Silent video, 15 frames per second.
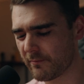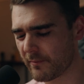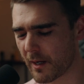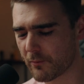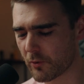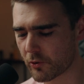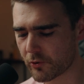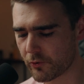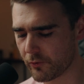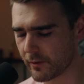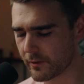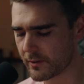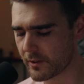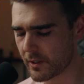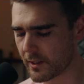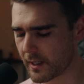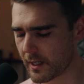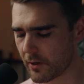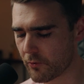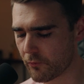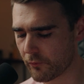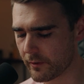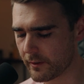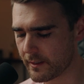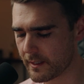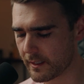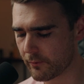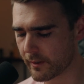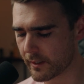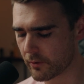I'm not too concerned. I don't really
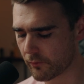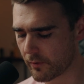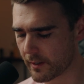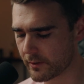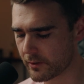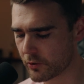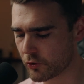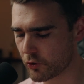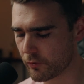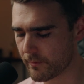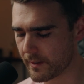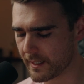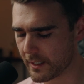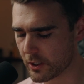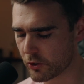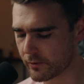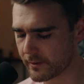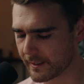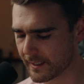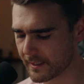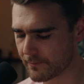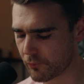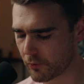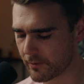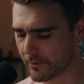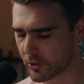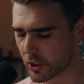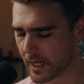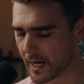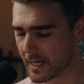think we're going to run into too many issues against pretty
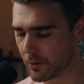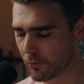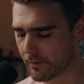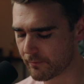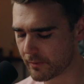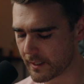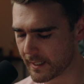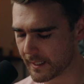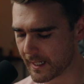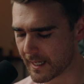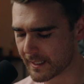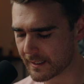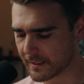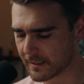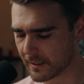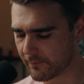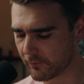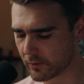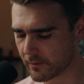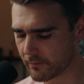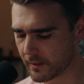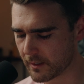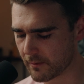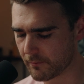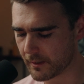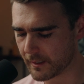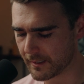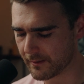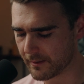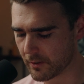much anyone playing at this level, to be
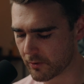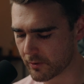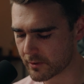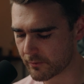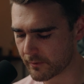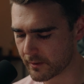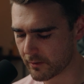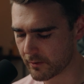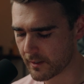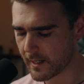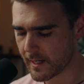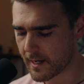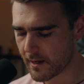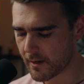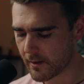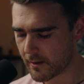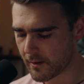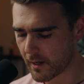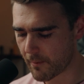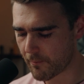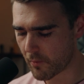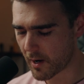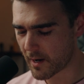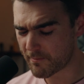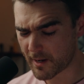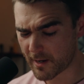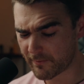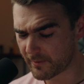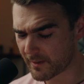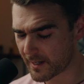completely honest with you. I might
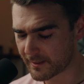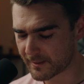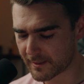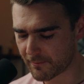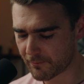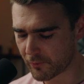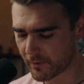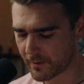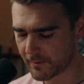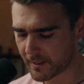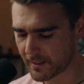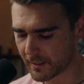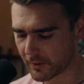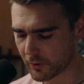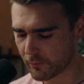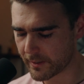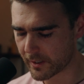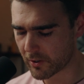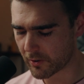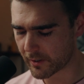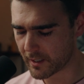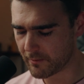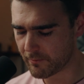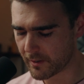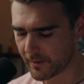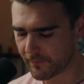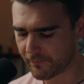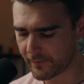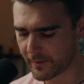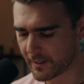pay for that at some point, getting a little bit cocky,
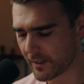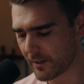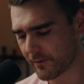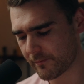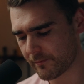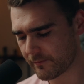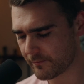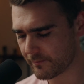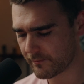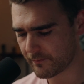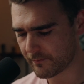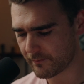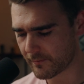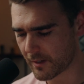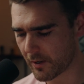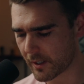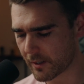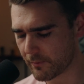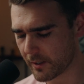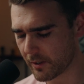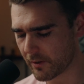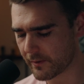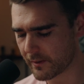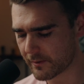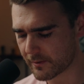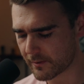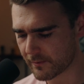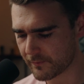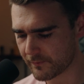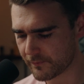but, you know, I reckon we got this.